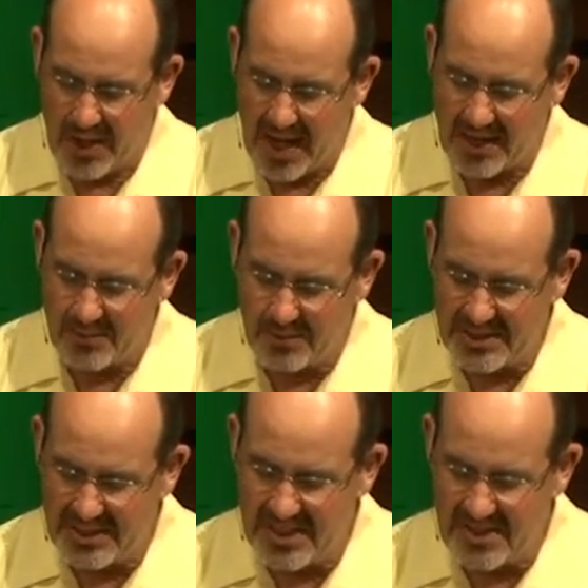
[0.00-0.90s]
had
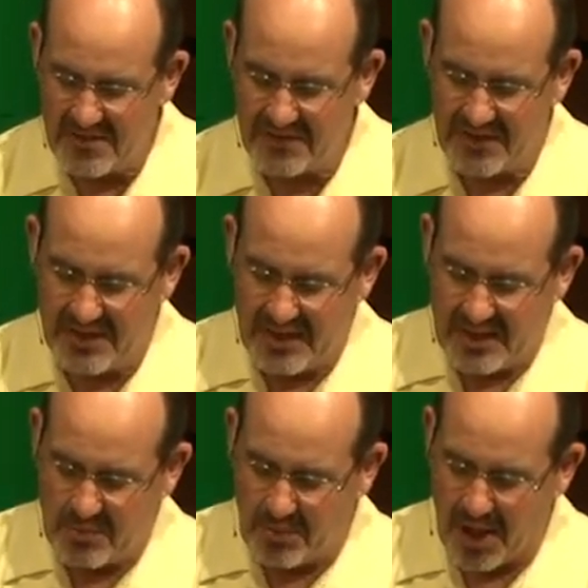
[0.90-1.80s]
received
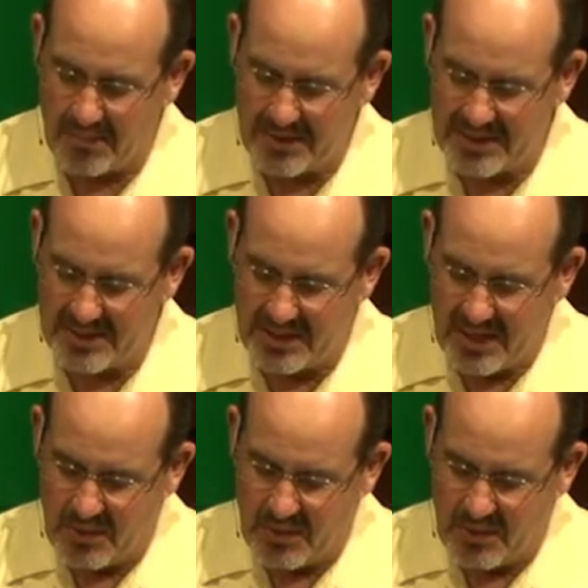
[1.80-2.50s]
the promise,